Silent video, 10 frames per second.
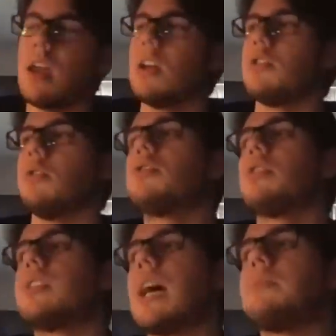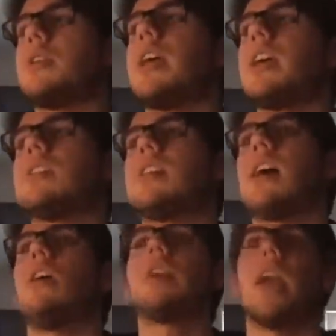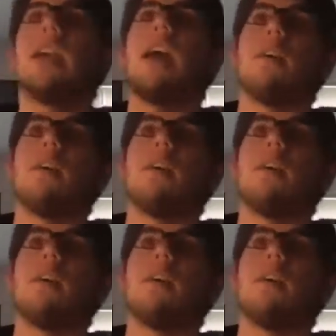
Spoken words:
So those are the types of things that, okay, yeah,